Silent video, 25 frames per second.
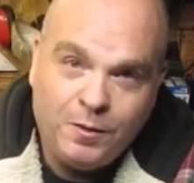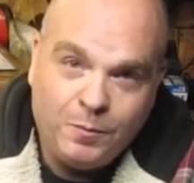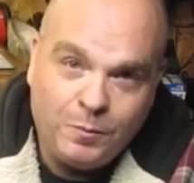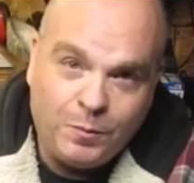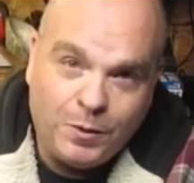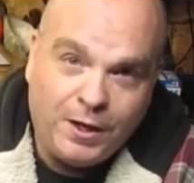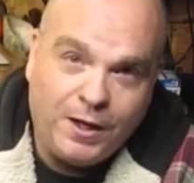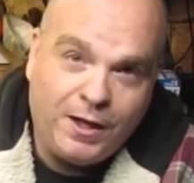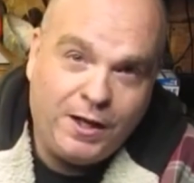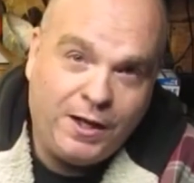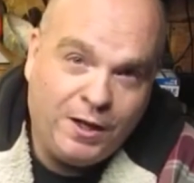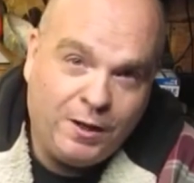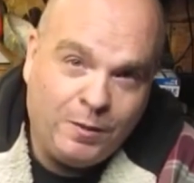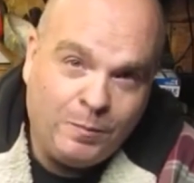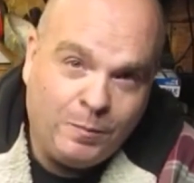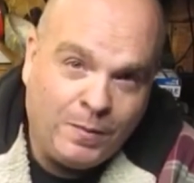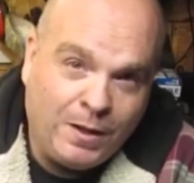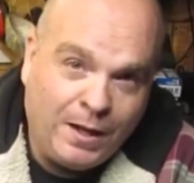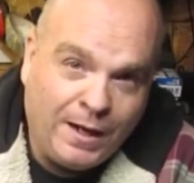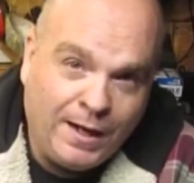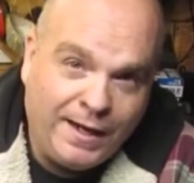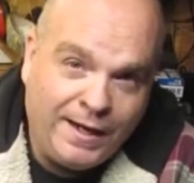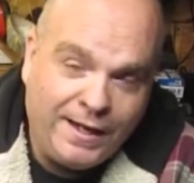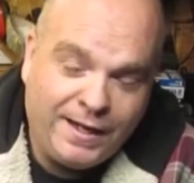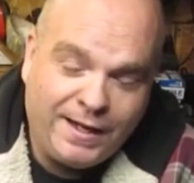But in
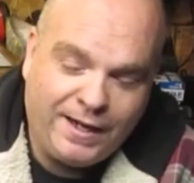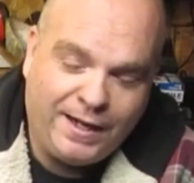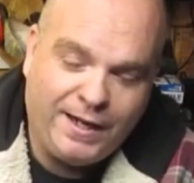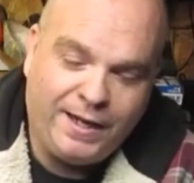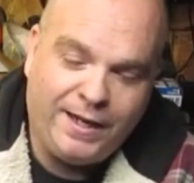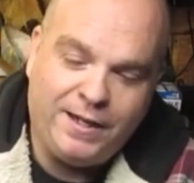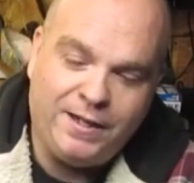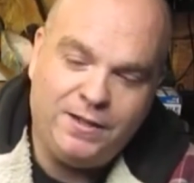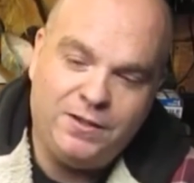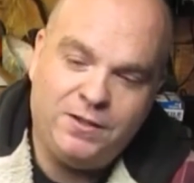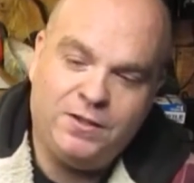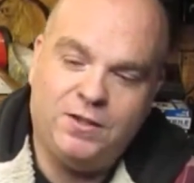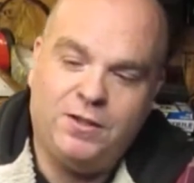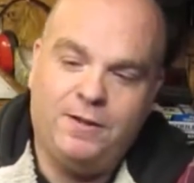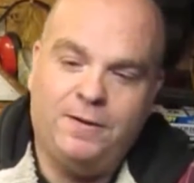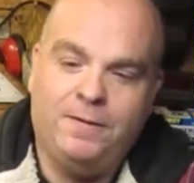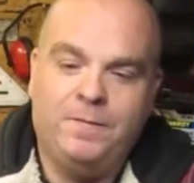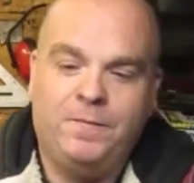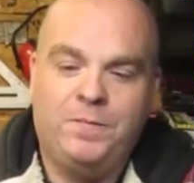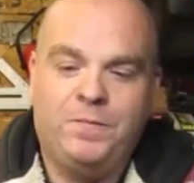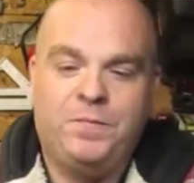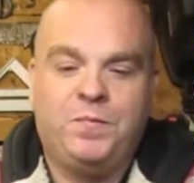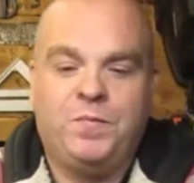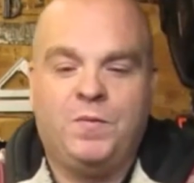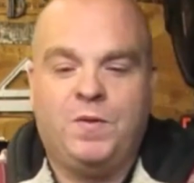my case,
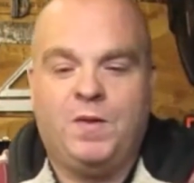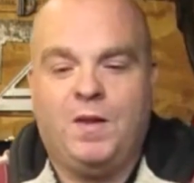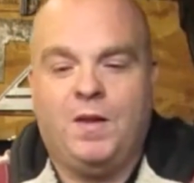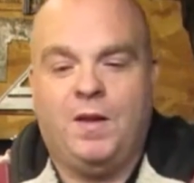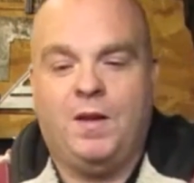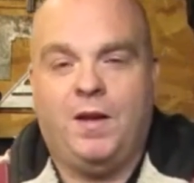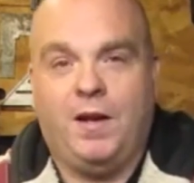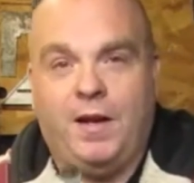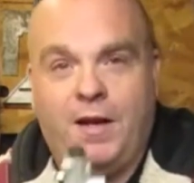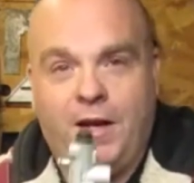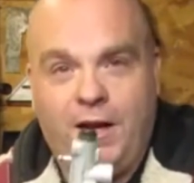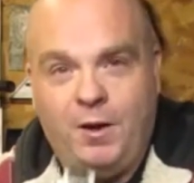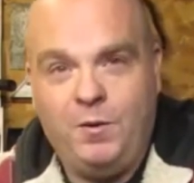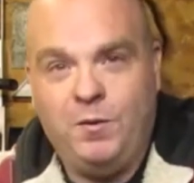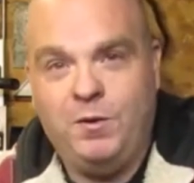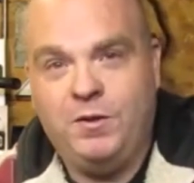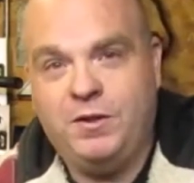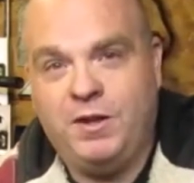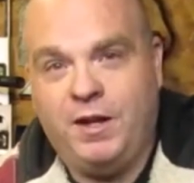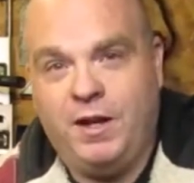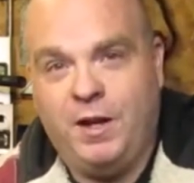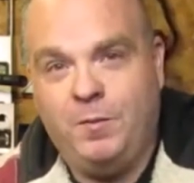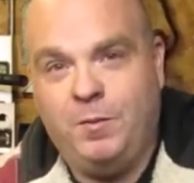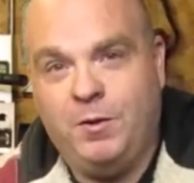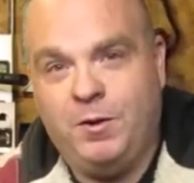I was
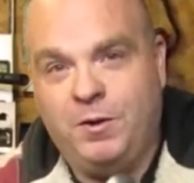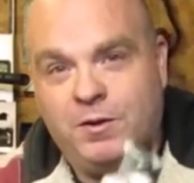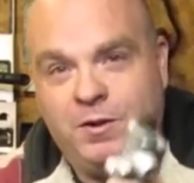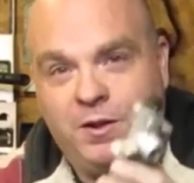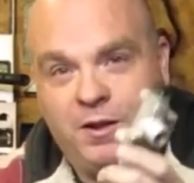able